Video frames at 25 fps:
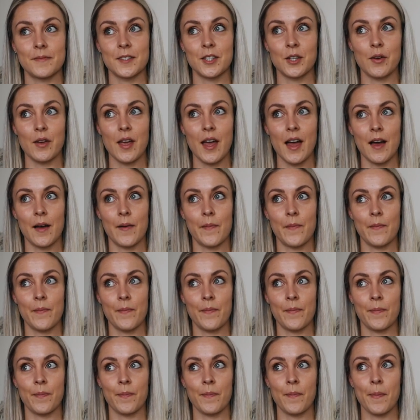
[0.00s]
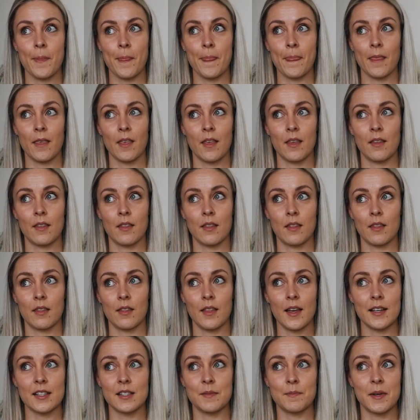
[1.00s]
So yeah,
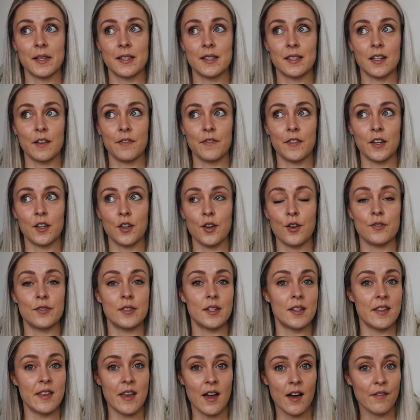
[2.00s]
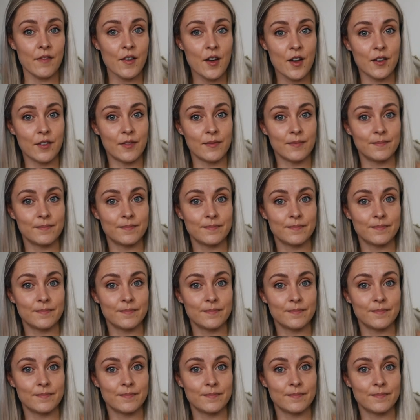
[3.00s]
that's my stuff that goes in the oven.